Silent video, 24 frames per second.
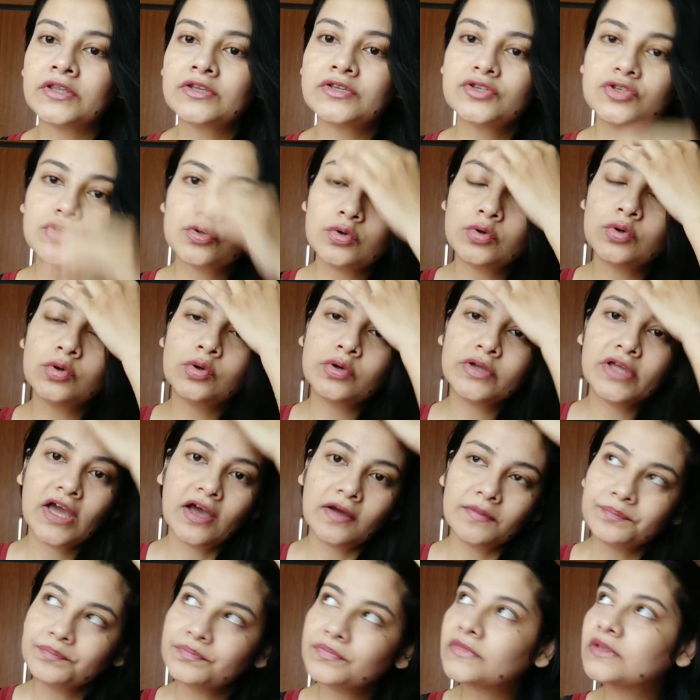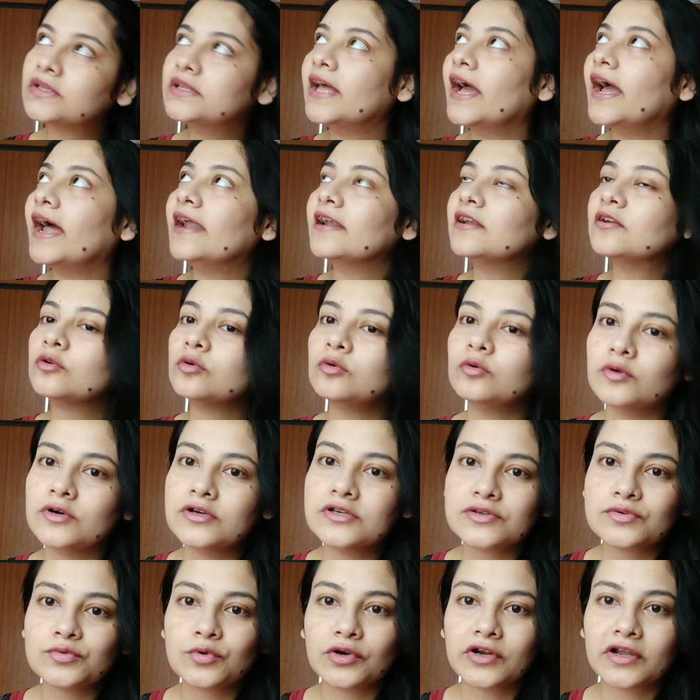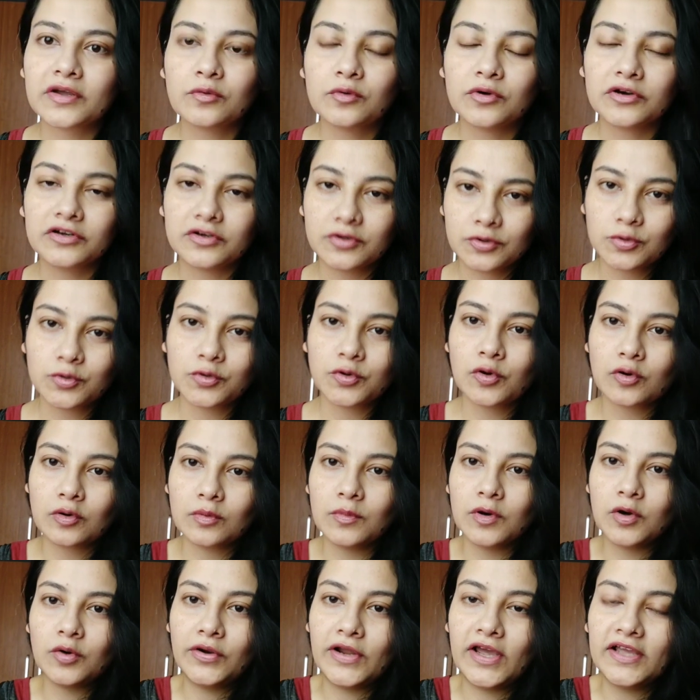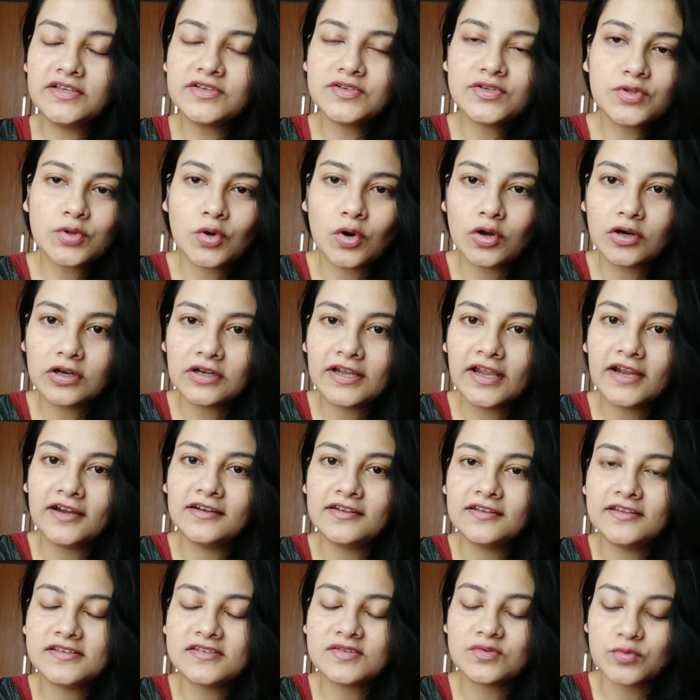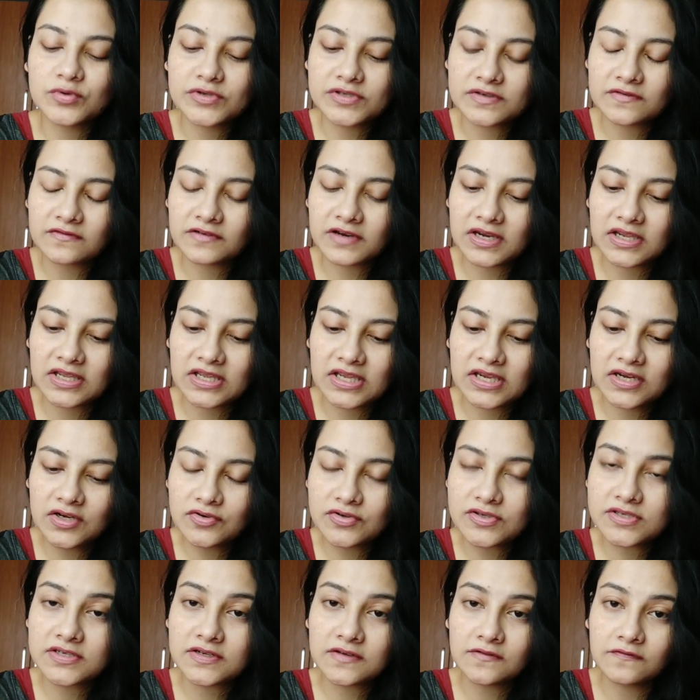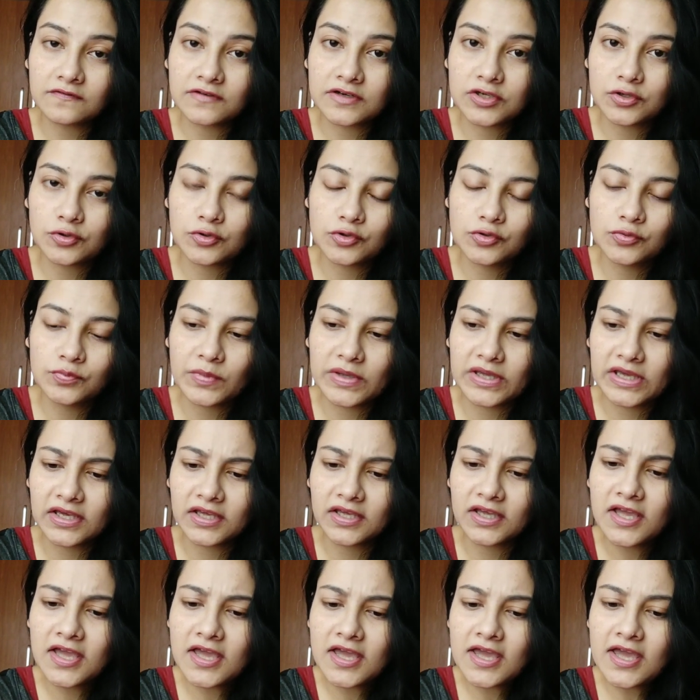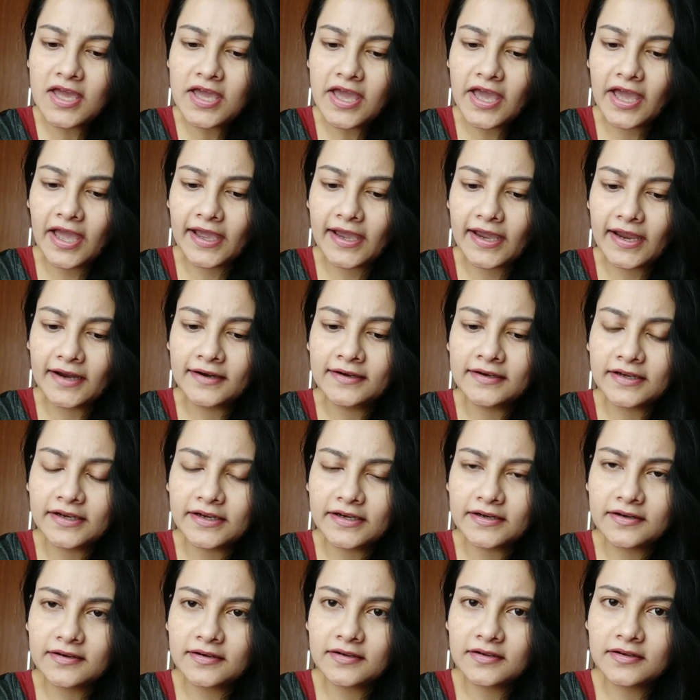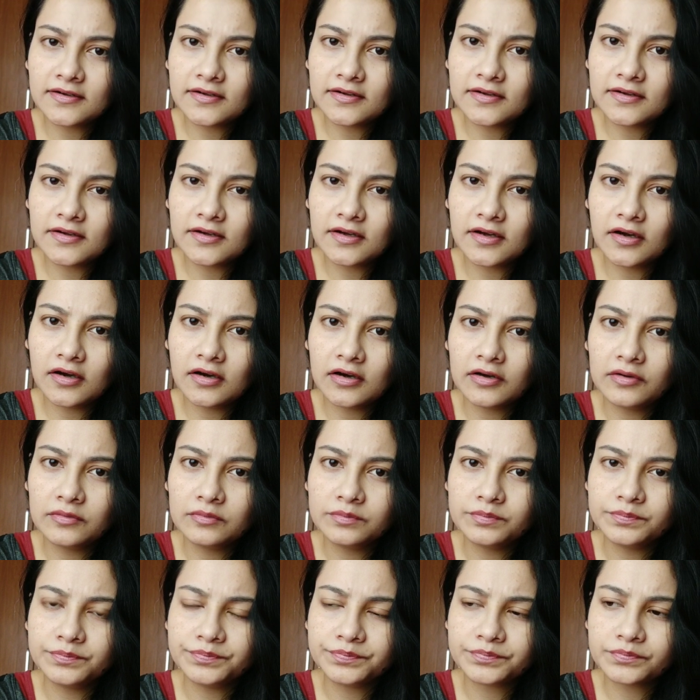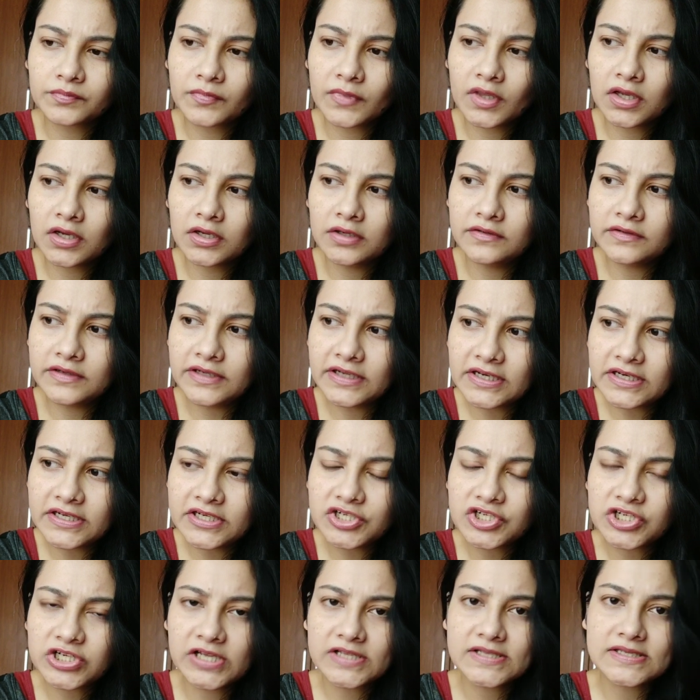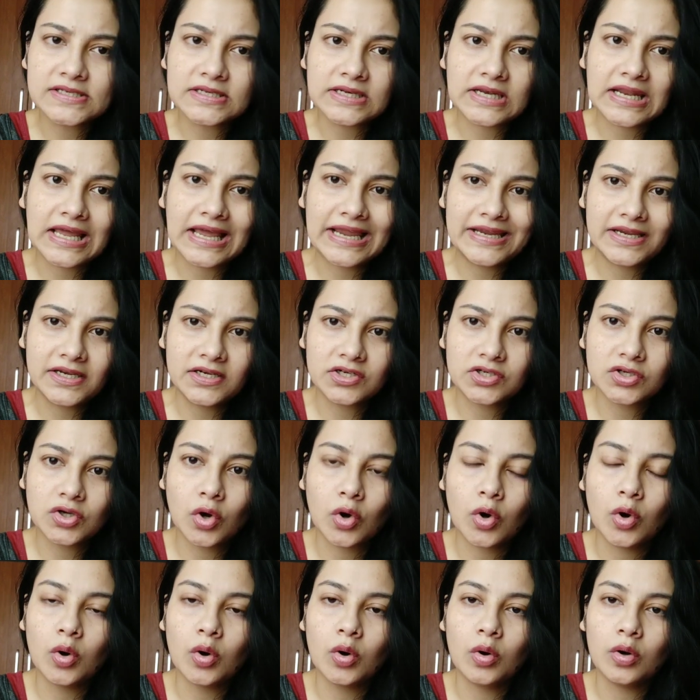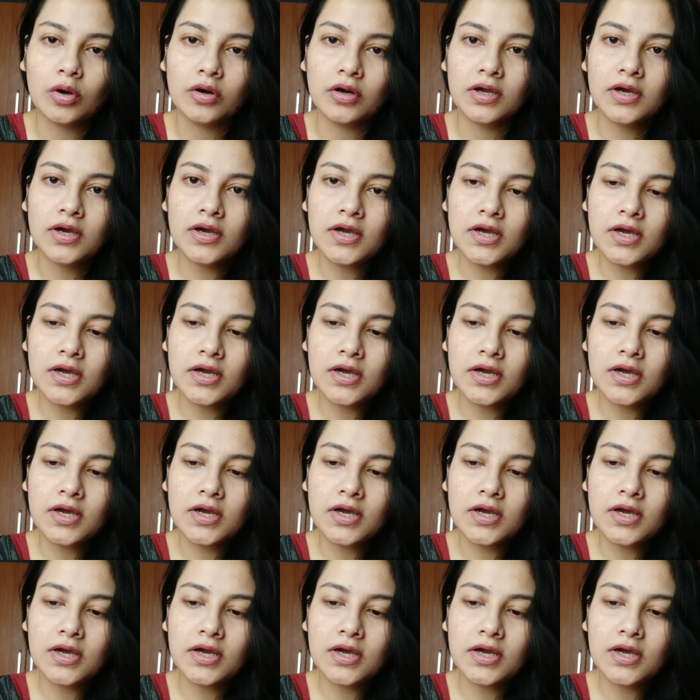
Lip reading: So yeah, that was what I wanted to talk about. I just thought that this was a very interesting video to make, and it really sheds light on